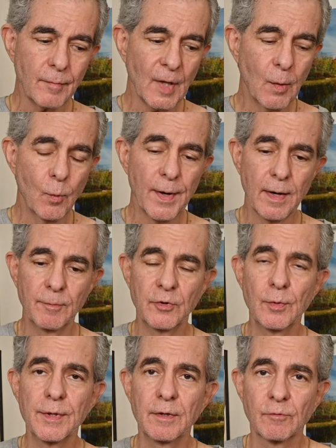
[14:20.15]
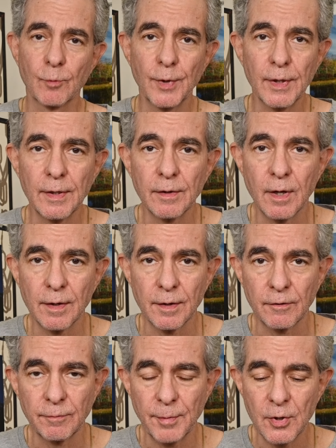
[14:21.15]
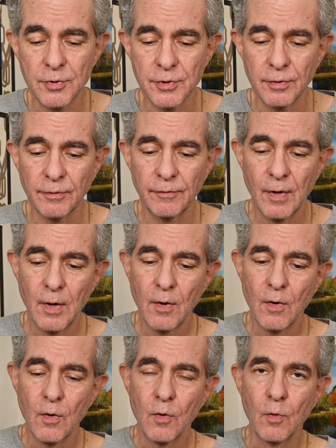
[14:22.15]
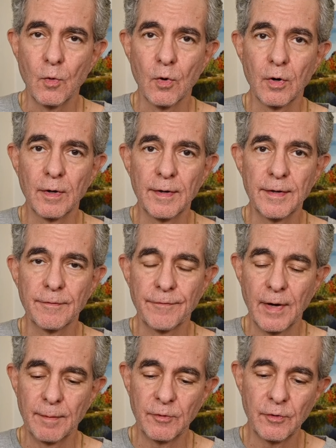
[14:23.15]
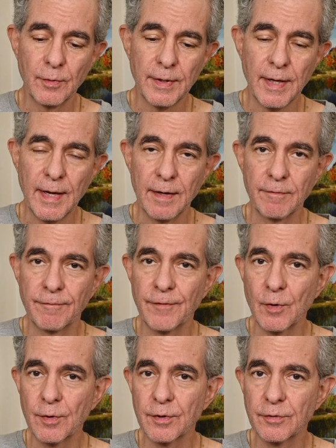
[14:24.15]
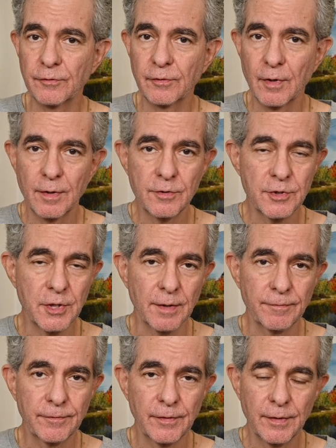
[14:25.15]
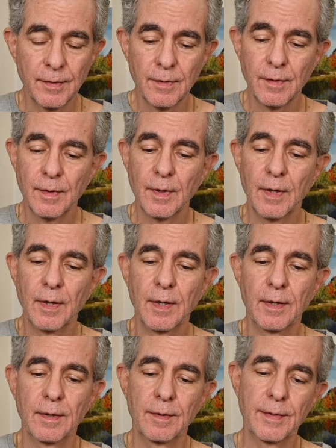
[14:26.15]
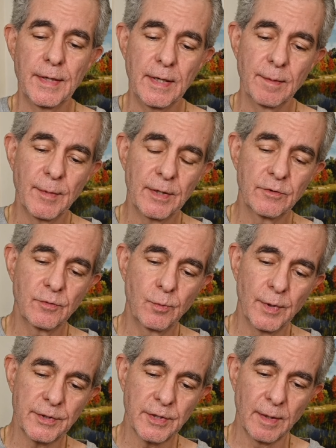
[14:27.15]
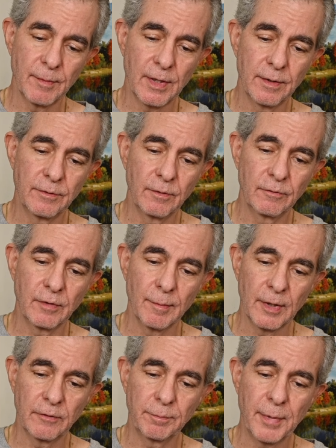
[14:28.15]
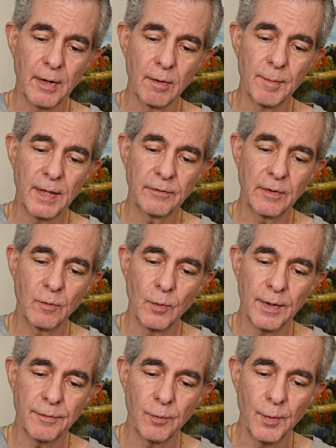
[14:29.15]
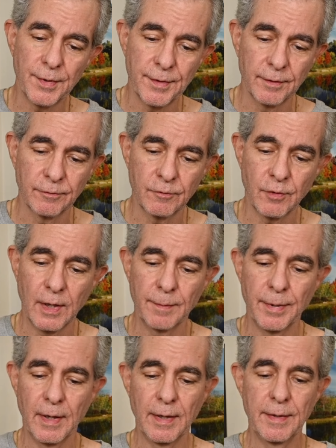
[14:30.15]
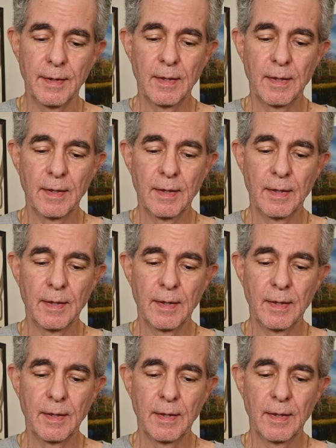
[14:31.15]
when I'm doing these really long exposures, or if I'm doing a focus shift image, which I'm going to do some experimenting with this tripod.